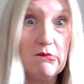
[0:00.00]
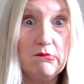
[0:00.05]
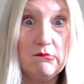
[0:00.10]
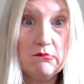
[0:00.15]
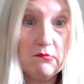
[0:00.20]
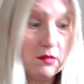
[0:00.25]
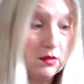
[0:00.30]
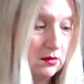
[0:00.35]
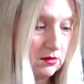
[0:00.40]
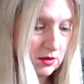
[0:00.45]

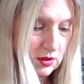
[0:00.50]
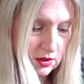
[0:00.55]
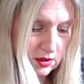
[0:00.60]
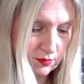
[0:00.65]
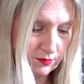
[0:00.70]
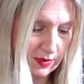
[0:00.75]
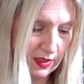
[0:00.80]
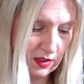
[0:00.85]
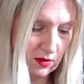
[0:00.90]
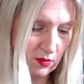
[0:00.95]
I'm gonna just
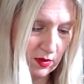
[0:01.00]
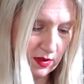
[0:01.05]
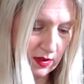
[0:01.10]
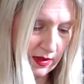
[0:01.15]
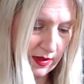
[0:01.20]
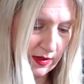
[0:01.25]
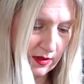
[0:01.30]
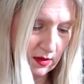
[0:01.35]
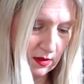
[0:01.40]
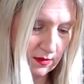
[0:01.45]
make what
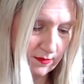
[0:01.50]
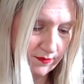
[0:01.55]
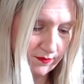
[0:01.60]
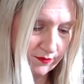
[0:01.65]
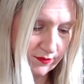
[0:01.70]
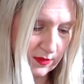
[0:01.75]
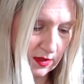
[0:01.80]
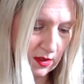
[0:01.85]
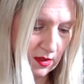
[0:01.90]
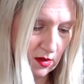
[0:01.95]
I,
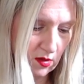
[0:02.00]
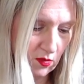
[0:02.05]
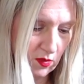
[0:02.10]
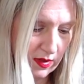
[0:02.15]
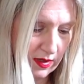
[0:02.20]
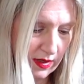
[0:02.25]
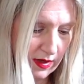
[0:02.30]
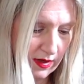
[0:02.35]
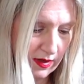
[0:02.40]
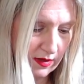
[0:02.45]
you know,
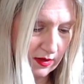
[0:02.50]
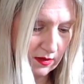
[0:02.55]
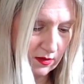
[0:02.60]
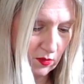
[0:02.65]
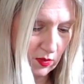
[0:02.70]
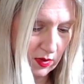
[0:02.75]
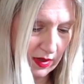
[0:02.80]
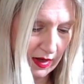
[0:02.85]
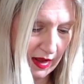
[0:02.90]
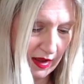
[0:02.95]
what I
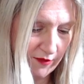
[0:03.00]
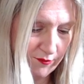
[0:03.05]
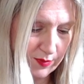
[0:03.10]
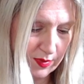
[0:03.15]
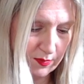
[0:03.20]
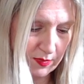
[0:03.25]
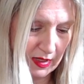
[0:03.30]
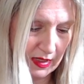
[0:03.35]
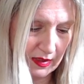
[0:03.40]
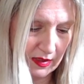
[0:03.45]
what I have been
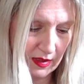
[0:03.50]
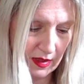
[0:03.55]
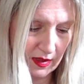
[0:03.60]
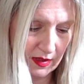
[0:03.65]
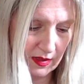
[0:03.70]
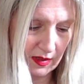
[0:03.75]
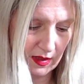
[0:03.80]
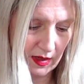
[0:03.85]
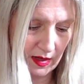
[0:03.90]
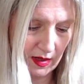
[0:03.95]

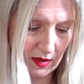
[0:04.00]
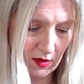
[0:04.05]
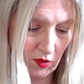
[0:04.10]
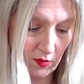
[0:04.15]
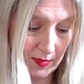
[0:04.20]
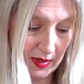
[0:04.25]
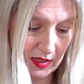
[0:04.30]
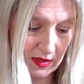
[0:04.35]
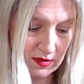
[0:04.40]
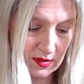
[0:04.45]
making, and, or
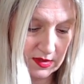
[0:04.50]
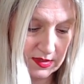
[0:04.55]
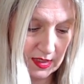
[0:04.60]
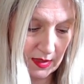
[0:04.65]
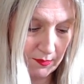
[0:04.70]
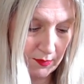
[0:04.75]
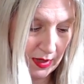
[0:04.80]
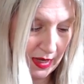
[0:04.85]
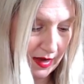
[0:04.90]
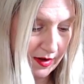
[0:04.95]
make the
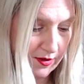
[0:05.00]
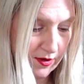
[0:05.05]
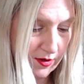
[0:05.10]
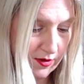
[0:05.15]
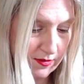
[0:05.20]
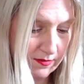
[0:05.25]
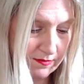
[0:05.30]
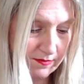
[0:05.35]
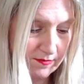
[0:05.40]
same pattern